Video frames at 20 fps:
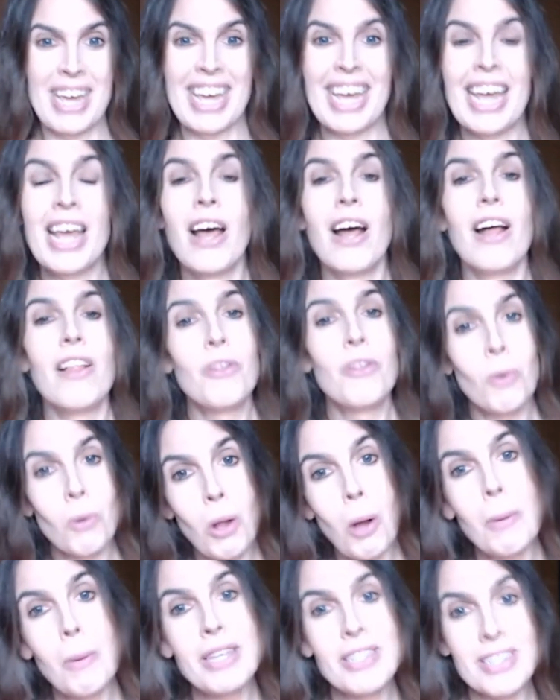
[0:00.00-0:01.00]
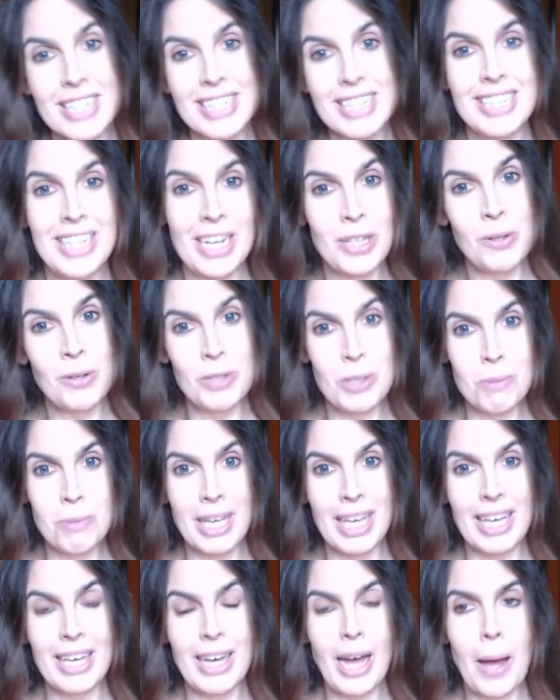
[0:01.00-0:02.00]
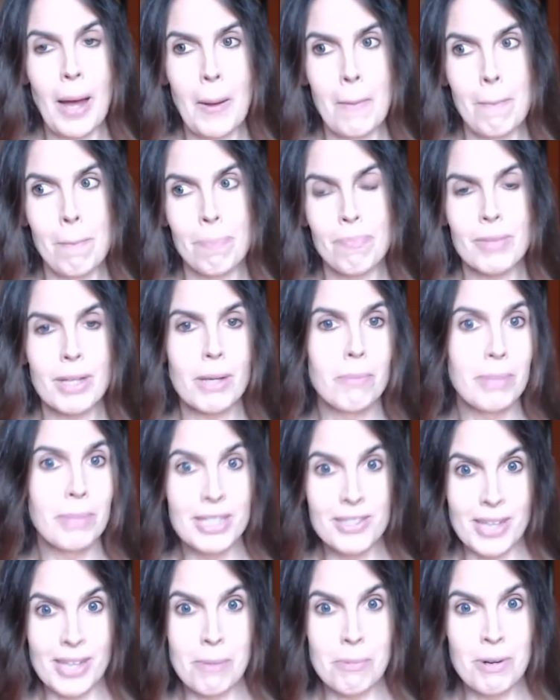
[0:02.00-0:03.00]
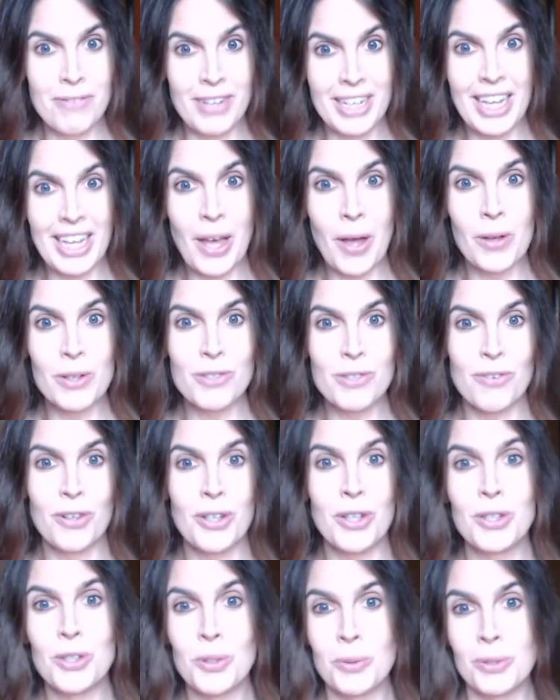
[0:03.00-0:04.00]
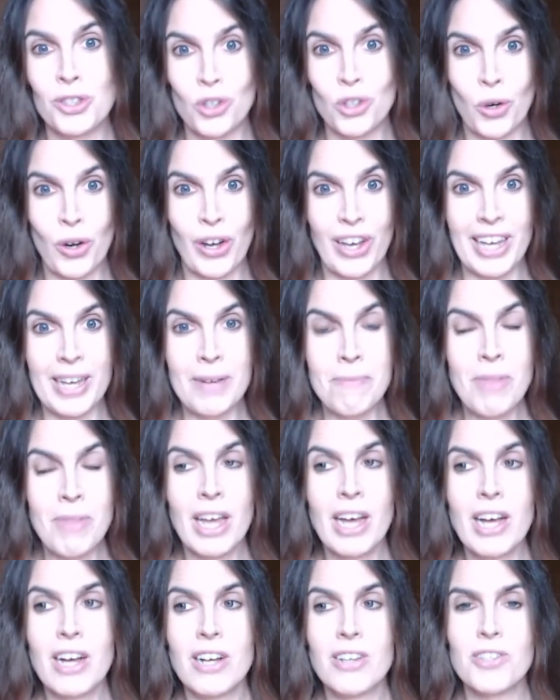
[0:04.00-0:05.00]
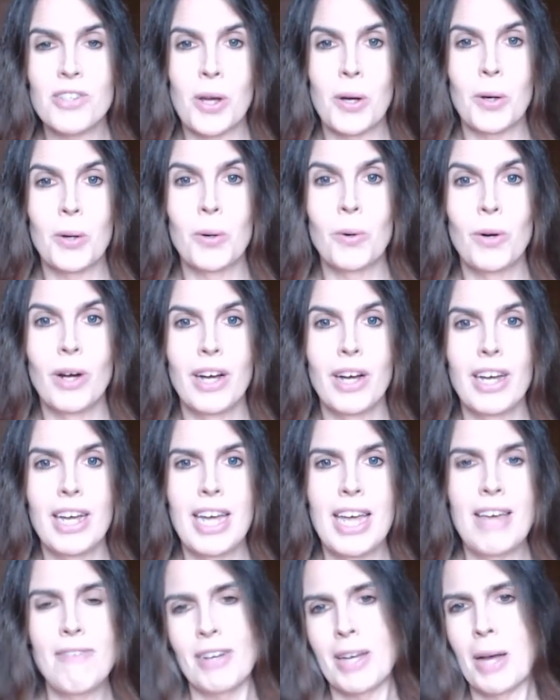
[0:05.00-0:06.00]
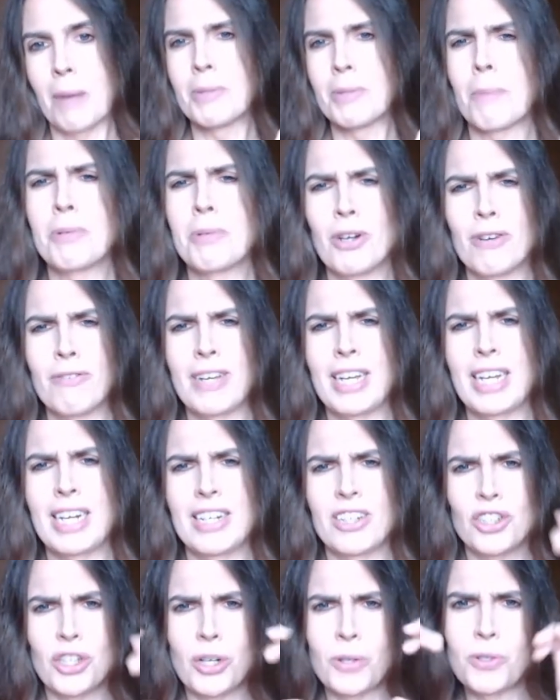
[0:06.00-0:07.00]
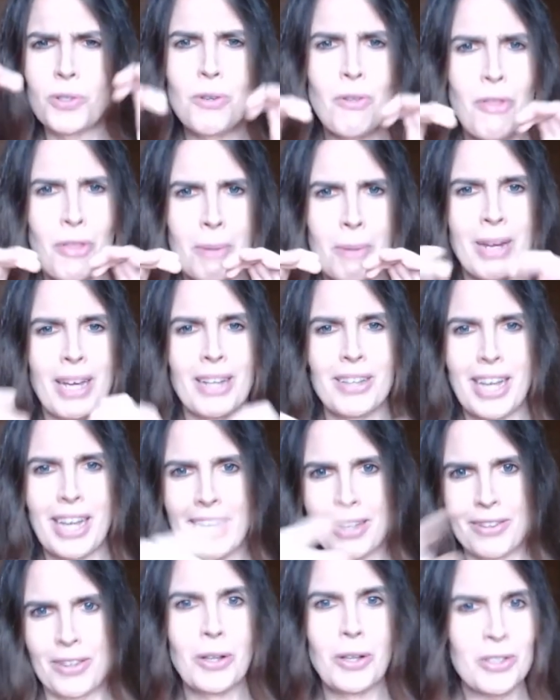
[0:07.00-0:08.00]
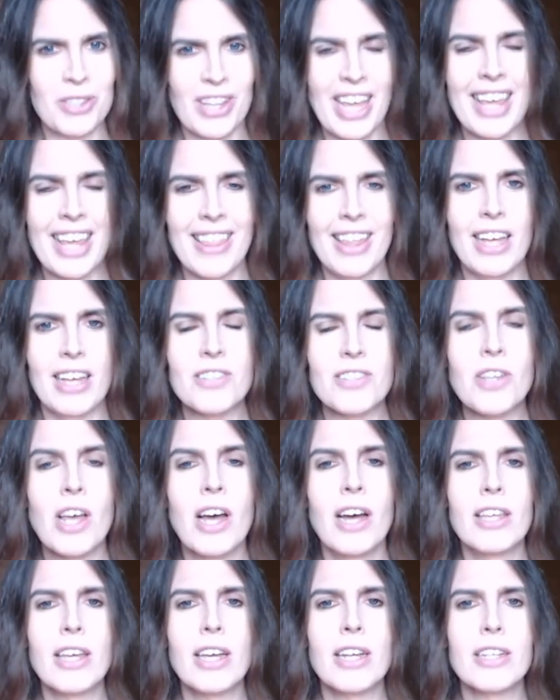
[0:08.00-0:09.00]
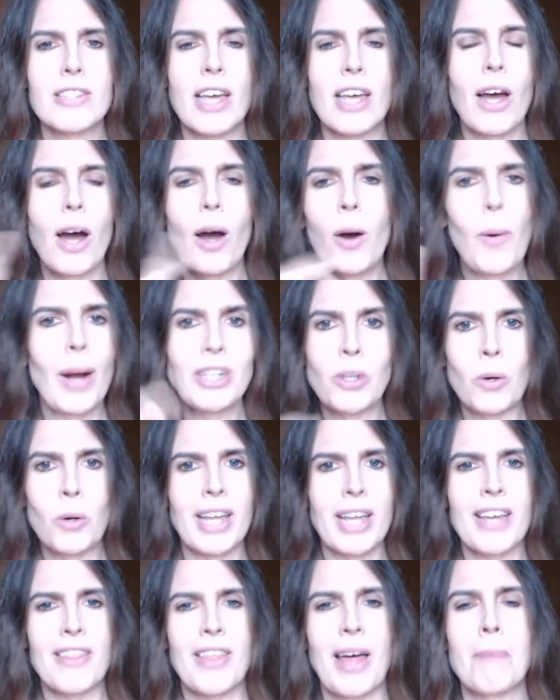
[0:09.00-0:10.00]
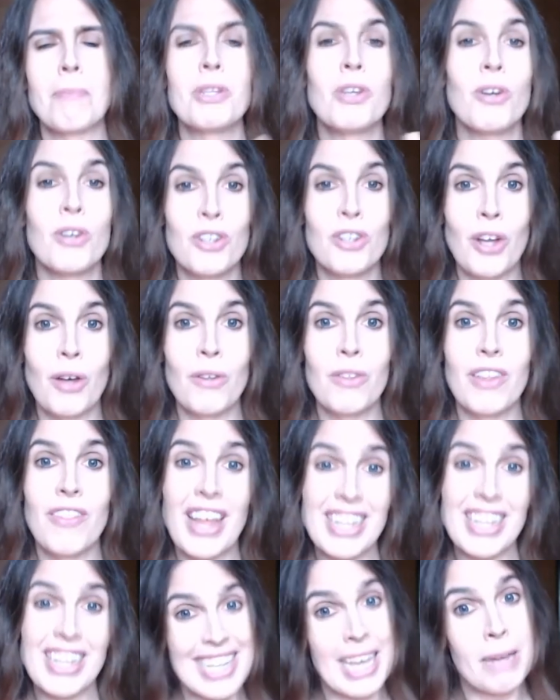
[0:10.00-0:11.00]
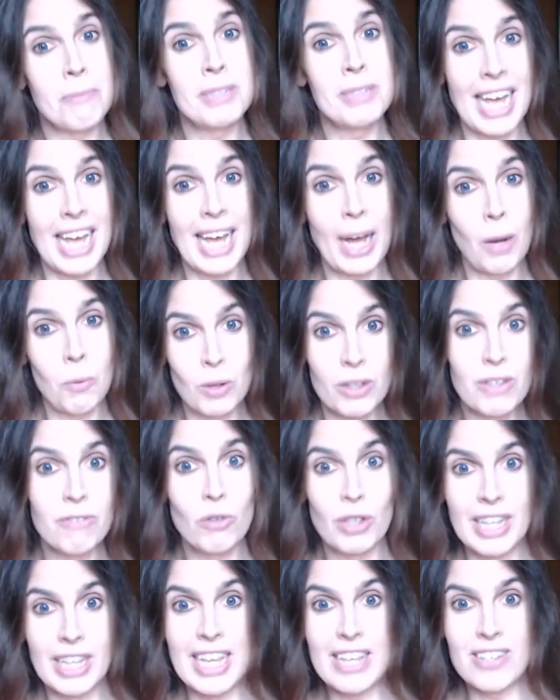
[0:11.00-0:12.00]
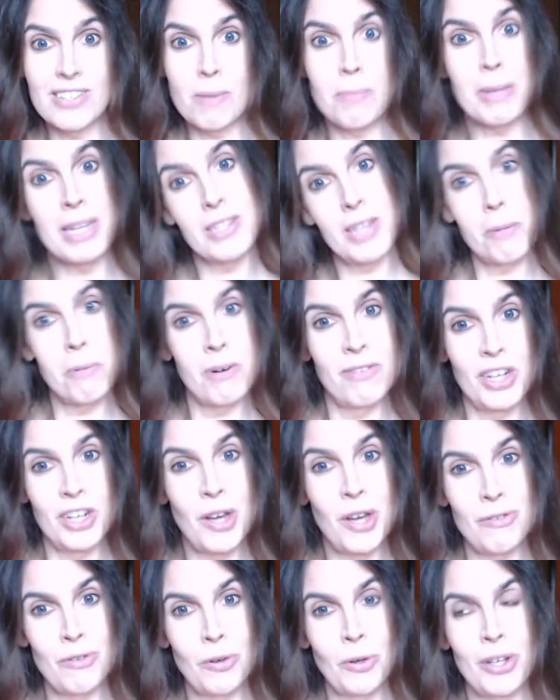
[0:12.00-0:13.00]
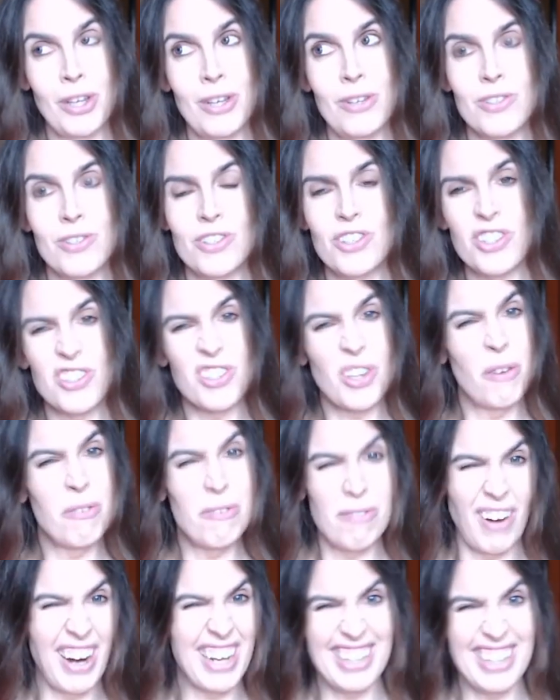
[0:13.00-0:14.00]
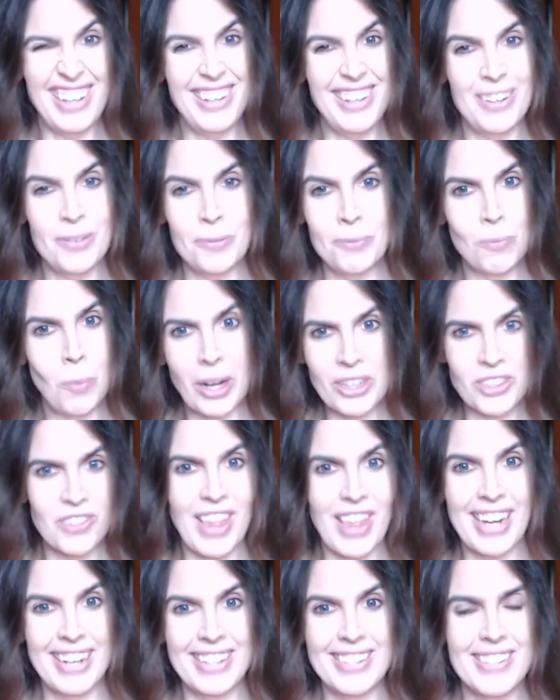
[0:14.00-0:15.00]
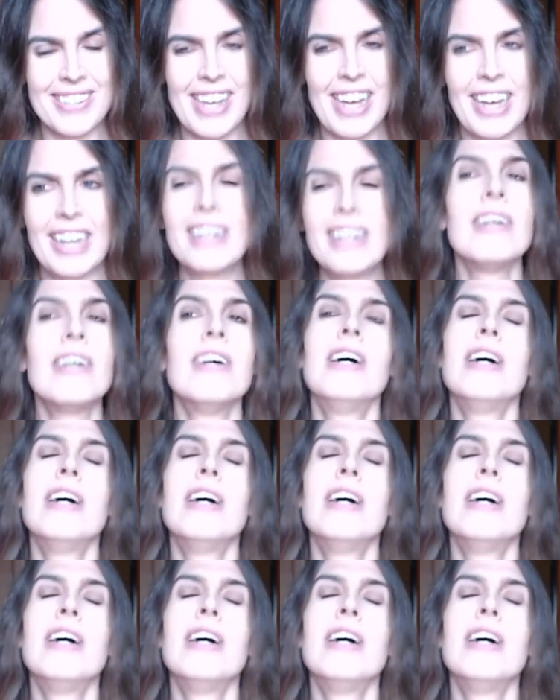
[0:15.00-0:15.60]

me. There will always continue to be um, Beat Saber videos for you to enjoy. So if it comes up in your feed and shows you a thumbnail like that looks like this, you can say, oh, I don't like that, but you can know that that same day I will have released a Beat Saber video for you, so just go find it and watch that instead.